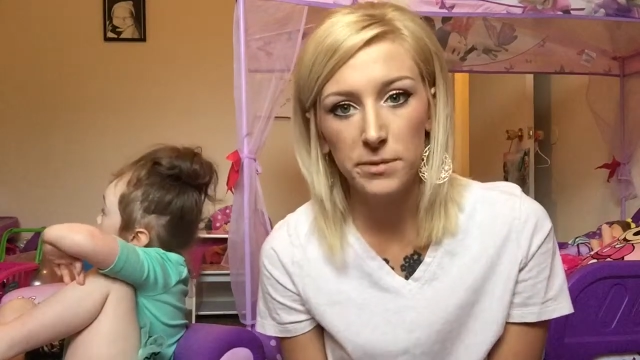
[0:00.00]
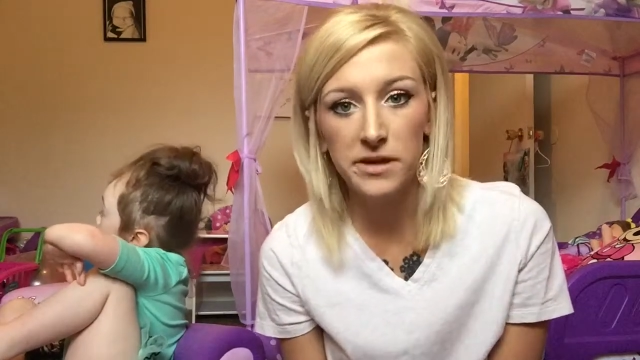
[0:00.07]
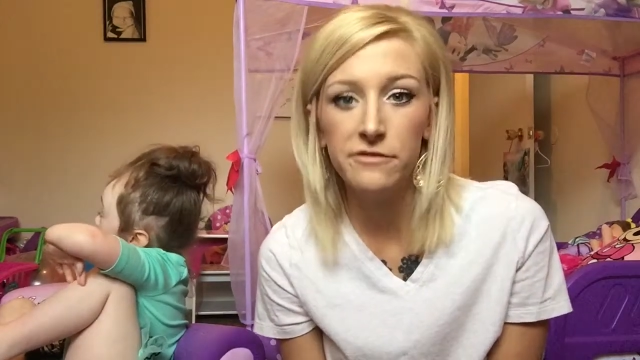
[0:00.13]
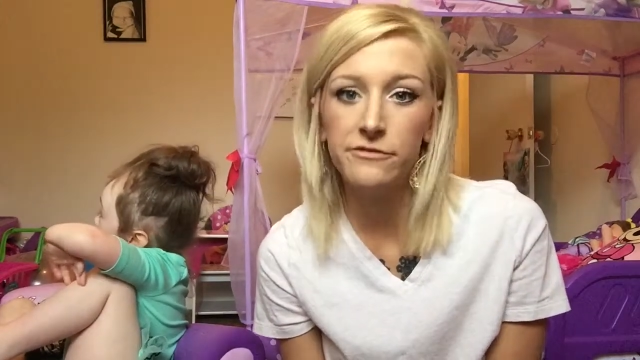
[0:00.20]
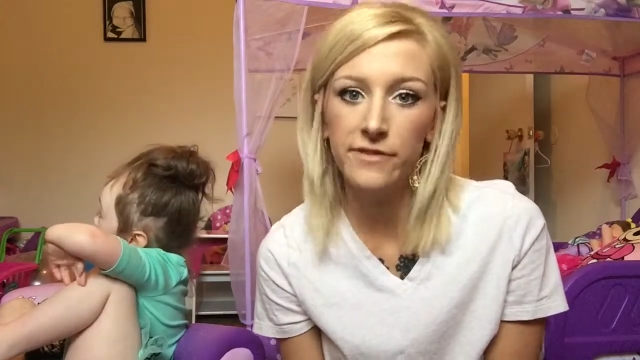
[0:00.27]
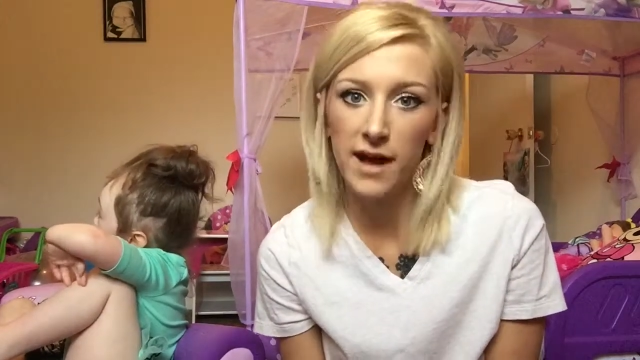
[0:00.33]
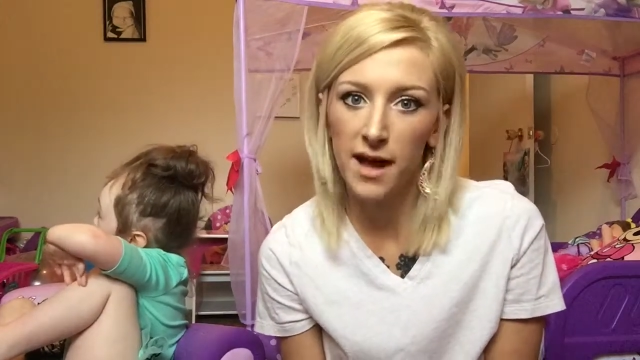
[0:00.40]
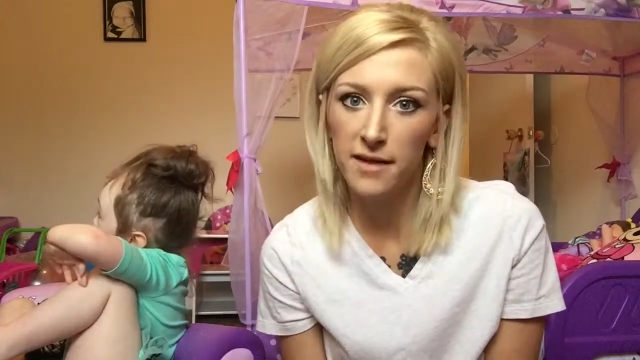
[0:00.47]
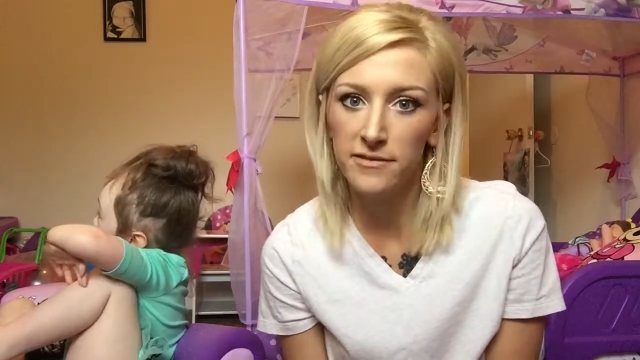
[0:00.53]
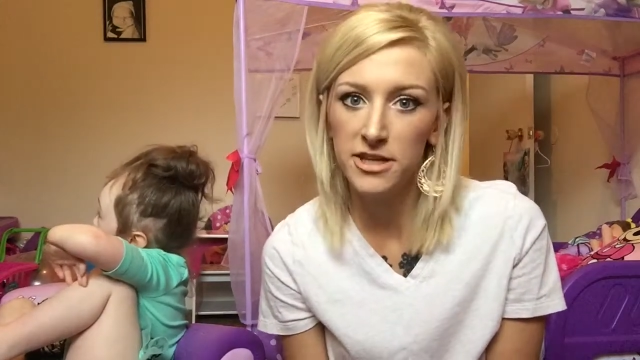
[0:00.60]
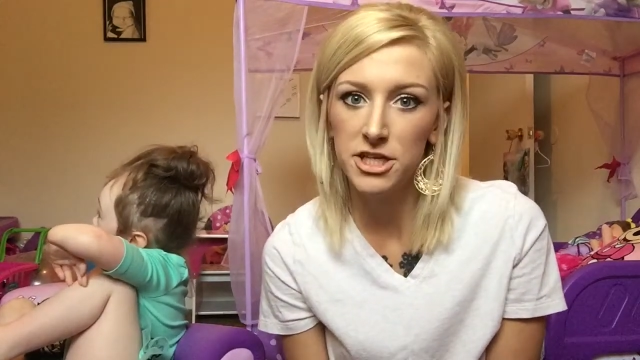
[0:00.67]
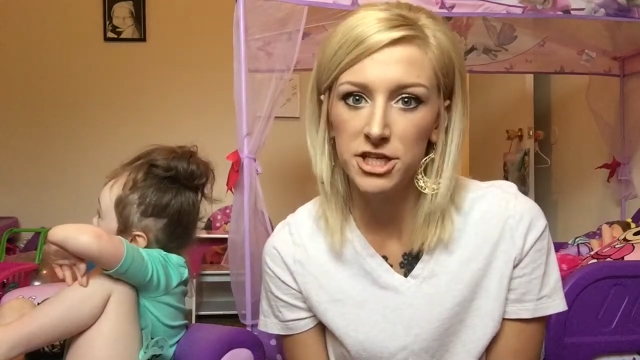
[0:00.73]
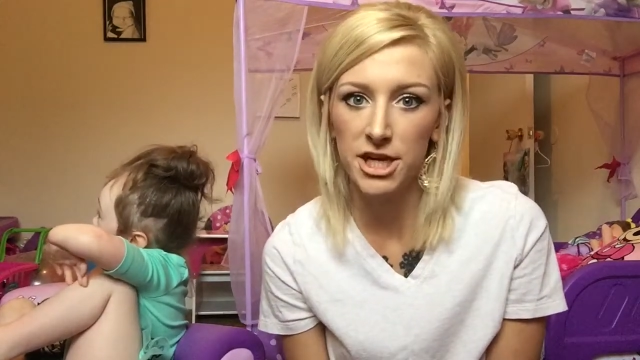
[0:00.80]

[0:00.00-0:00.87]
be 5 in